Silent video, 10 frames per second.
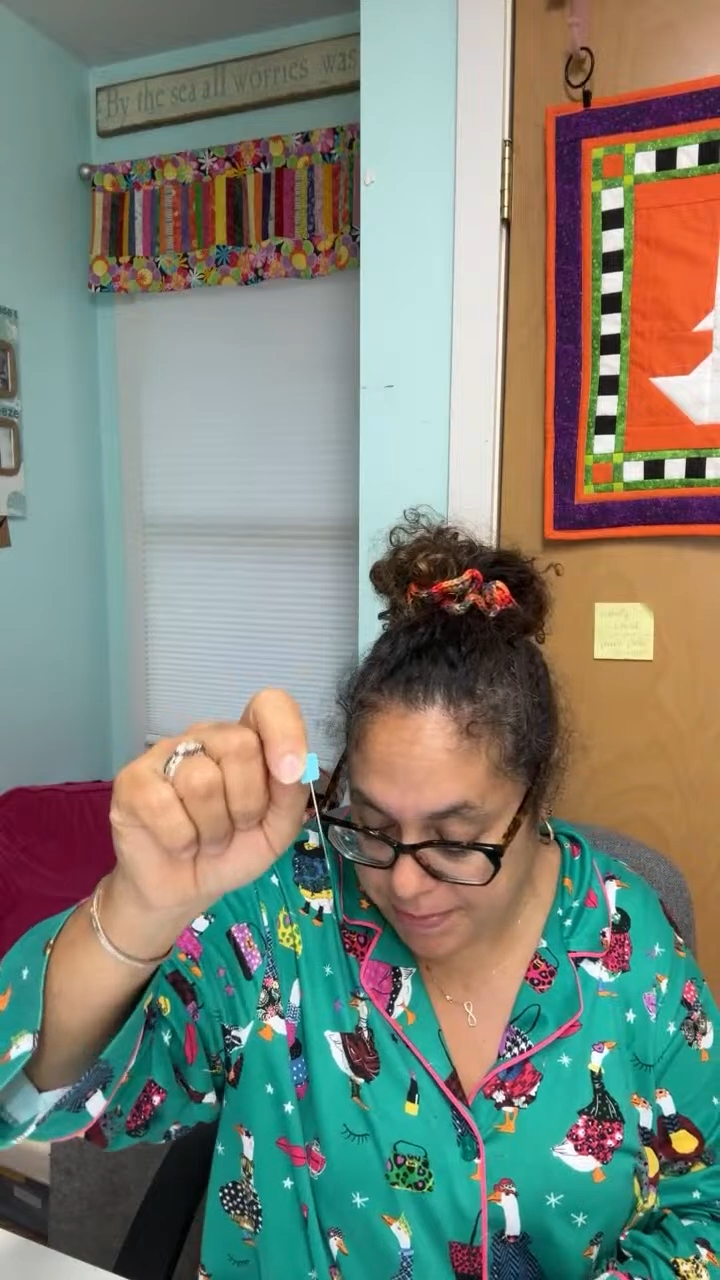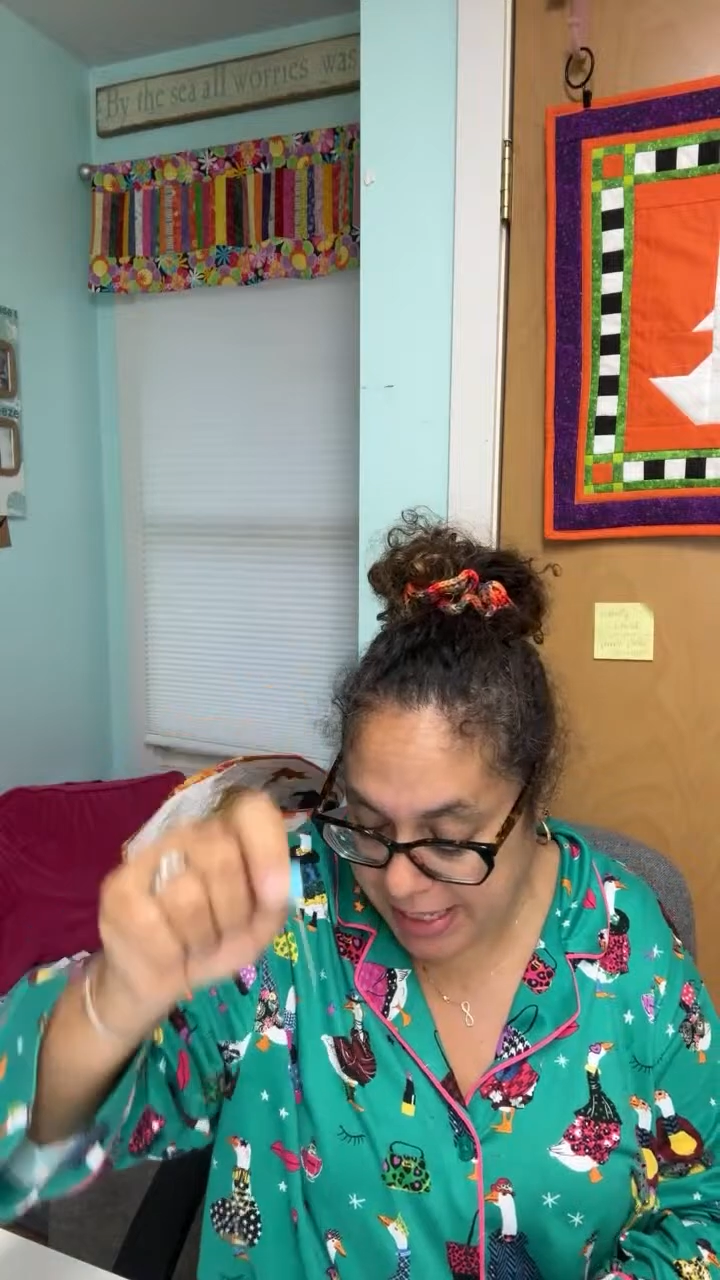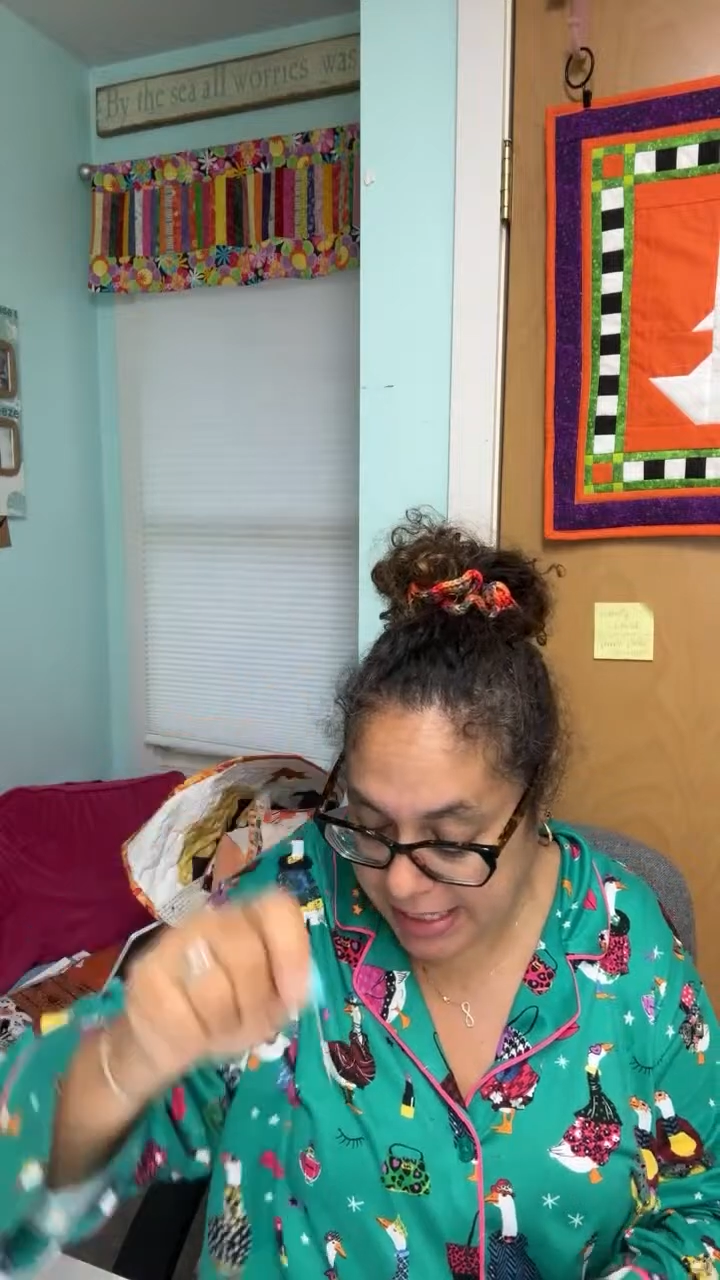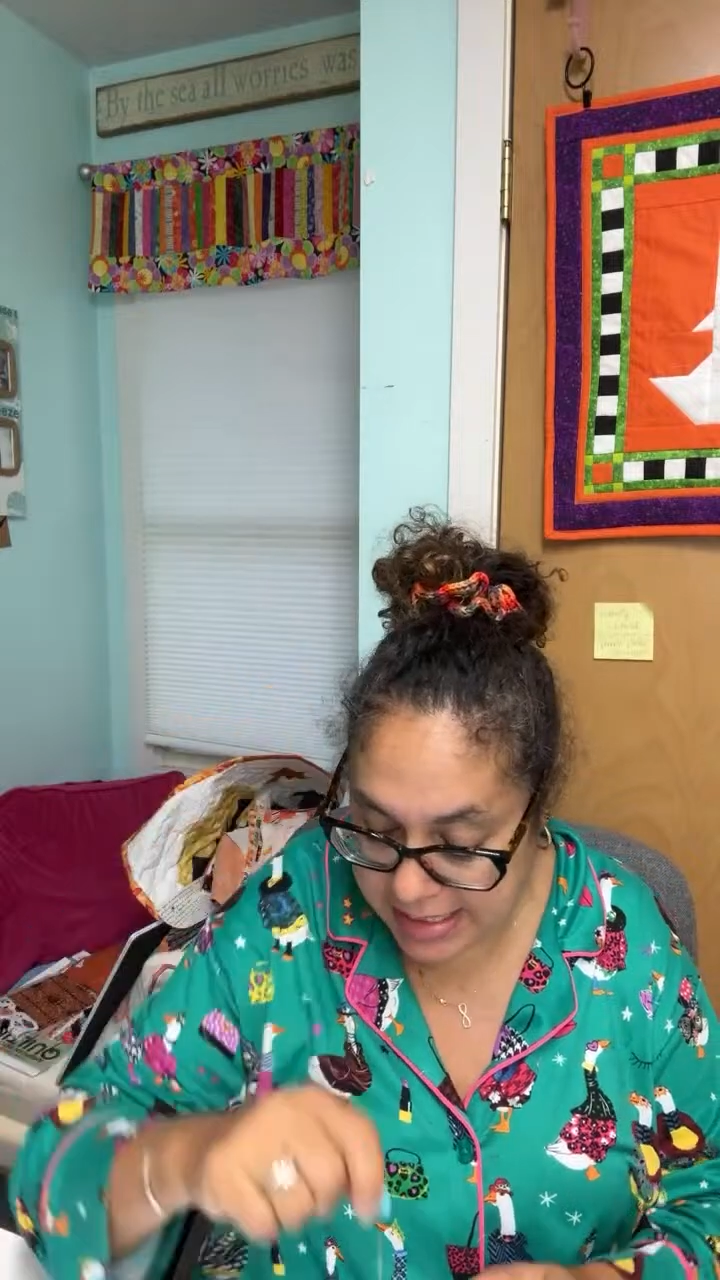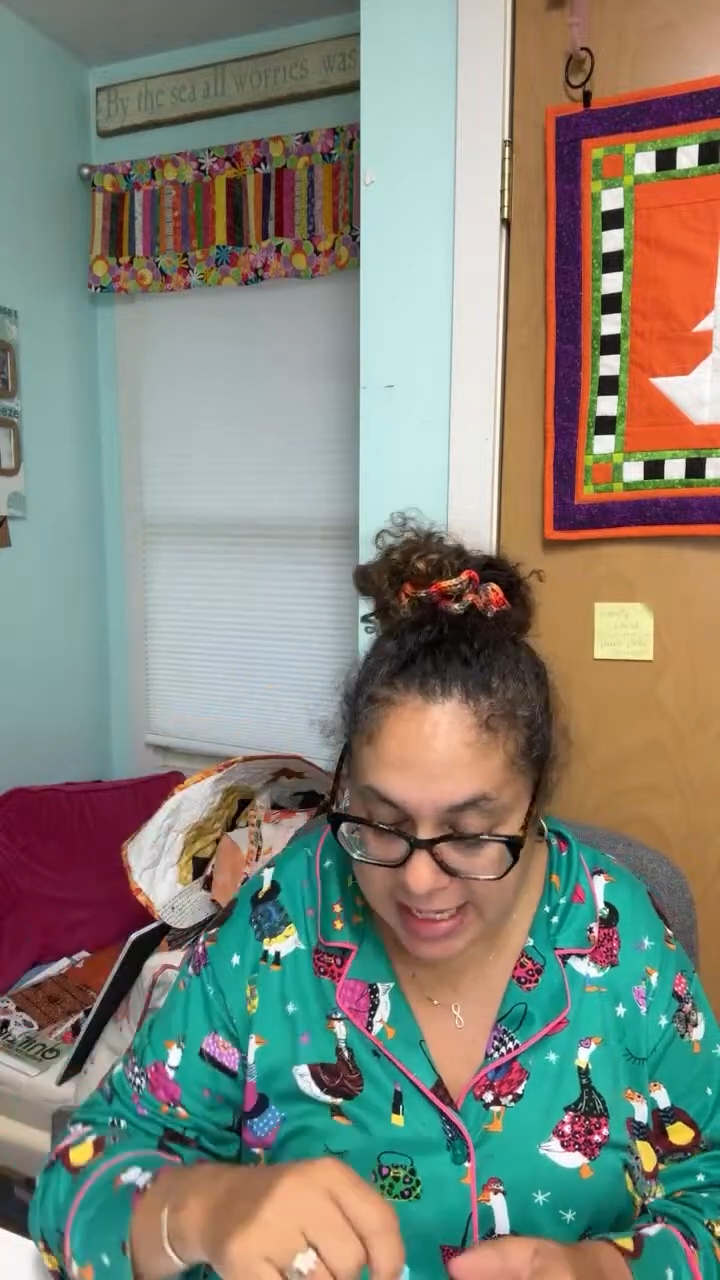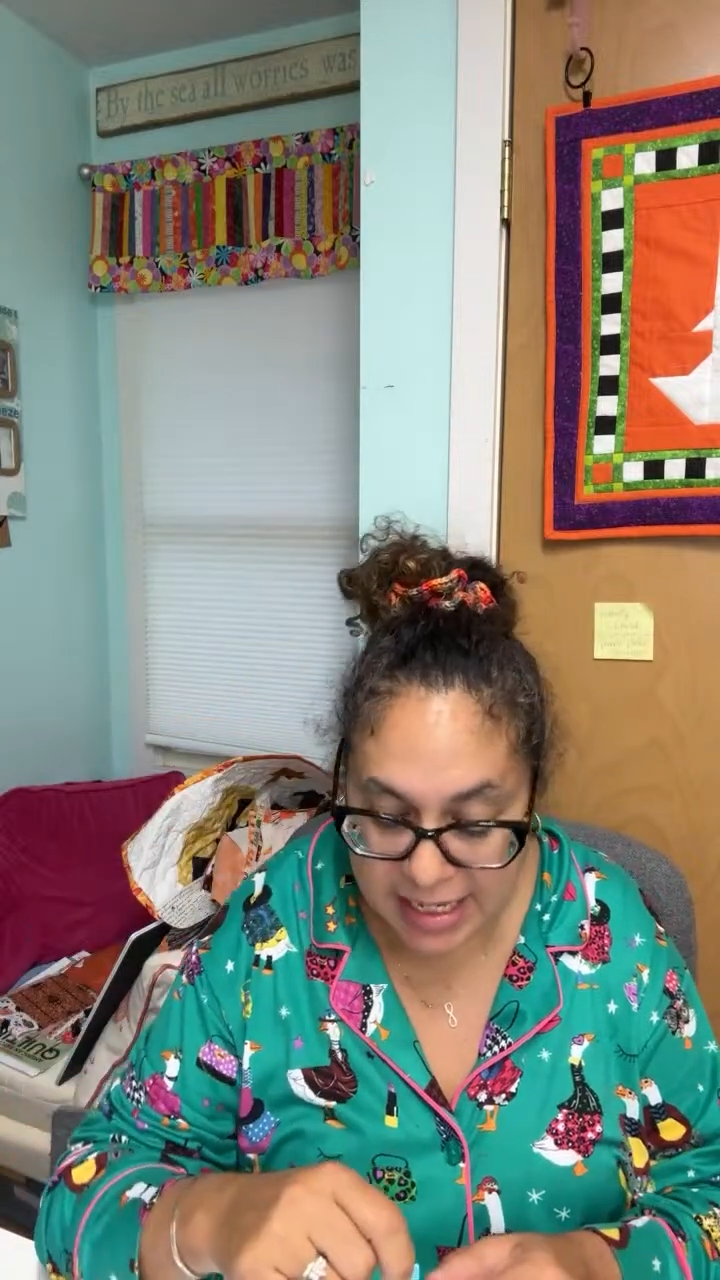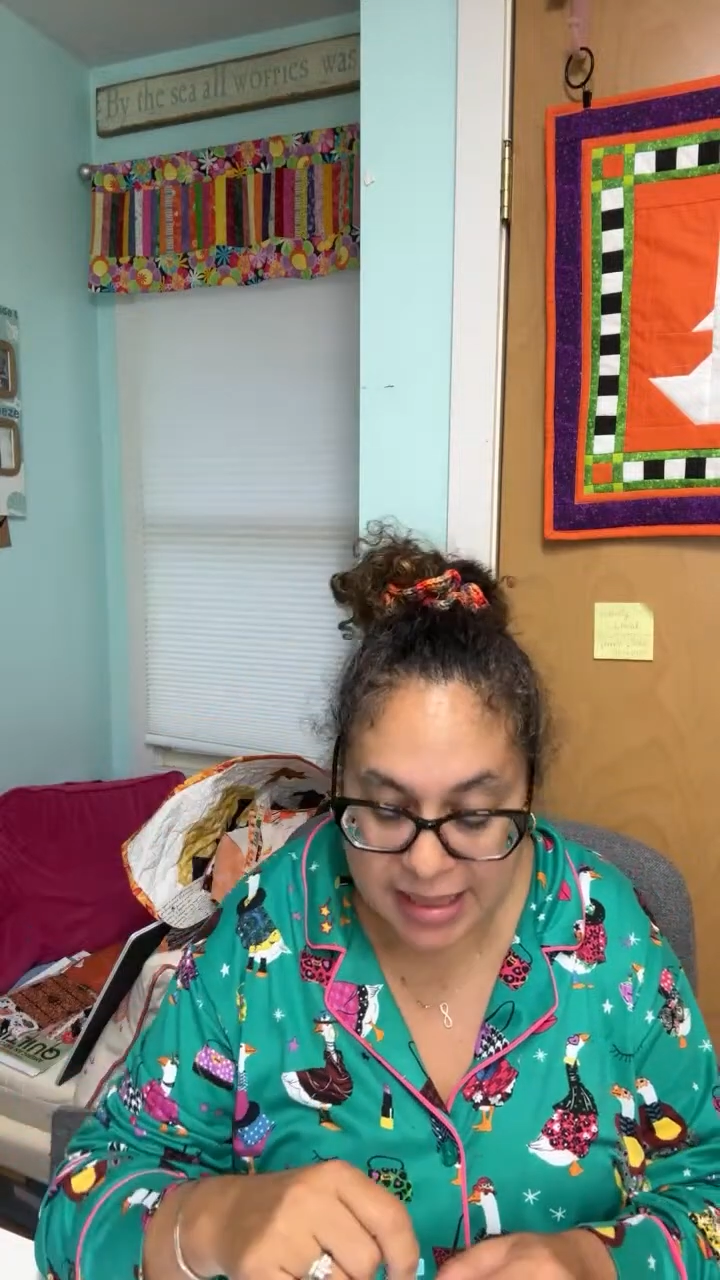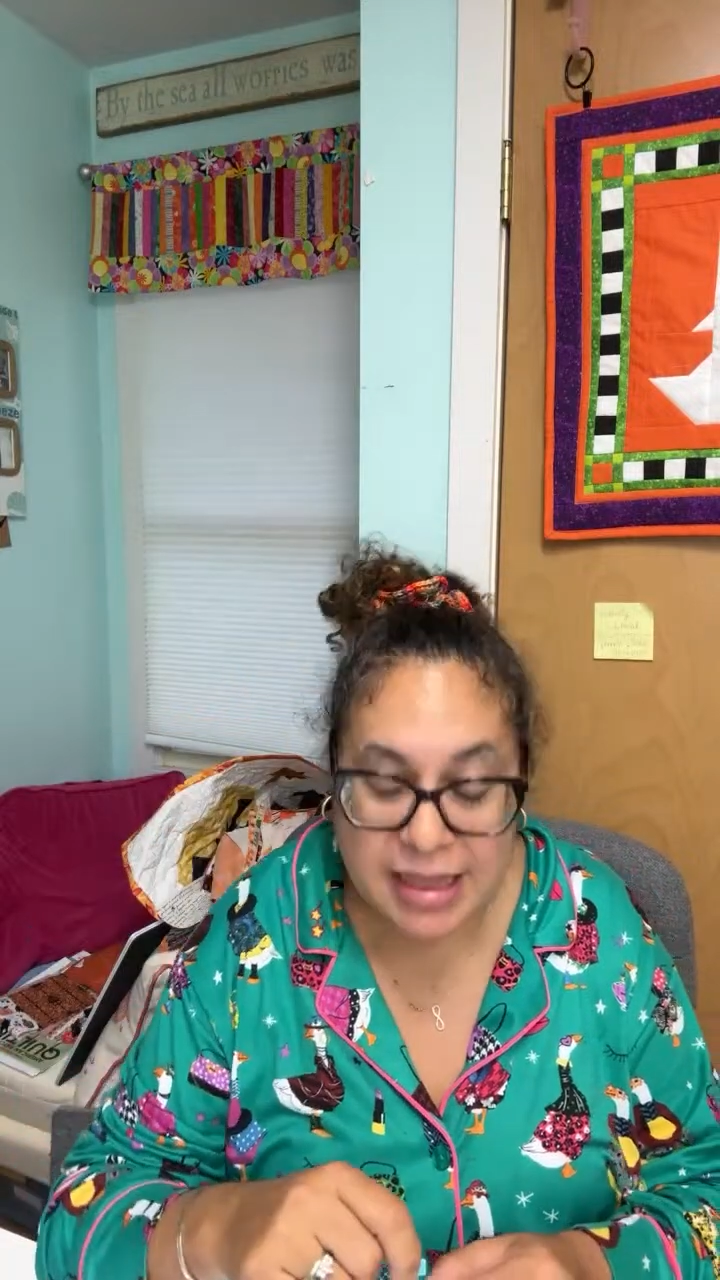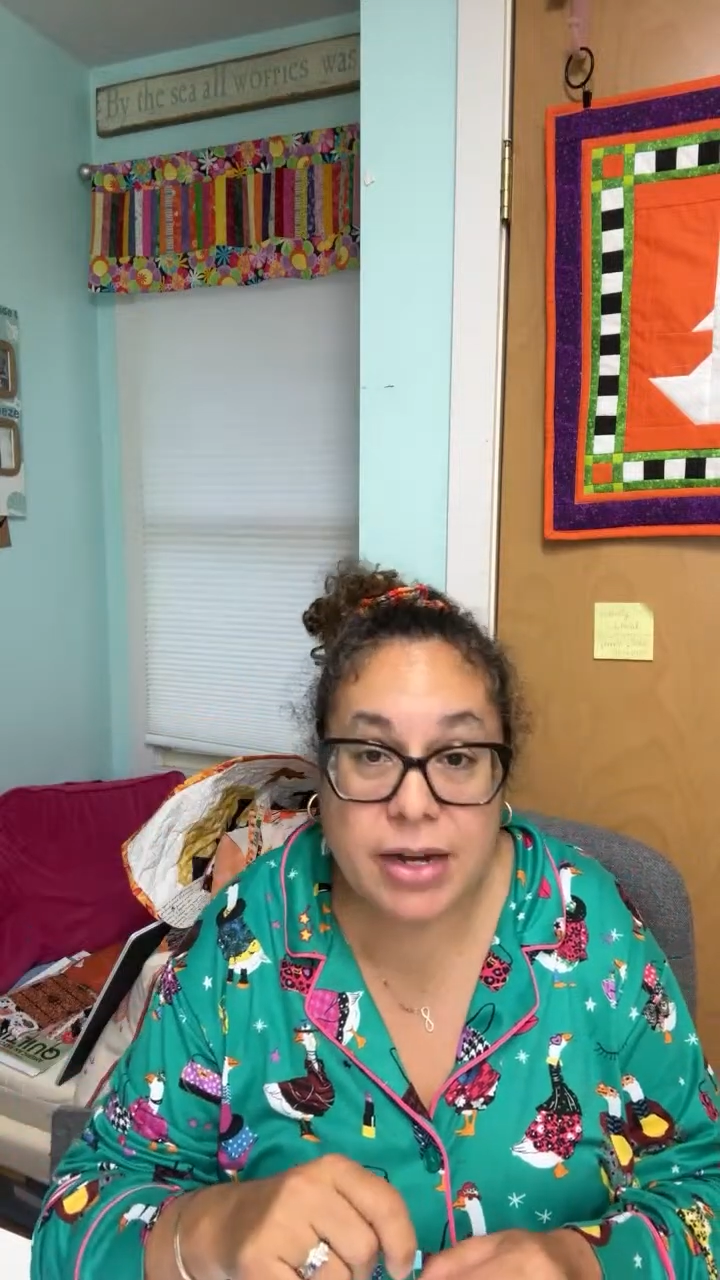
piecing,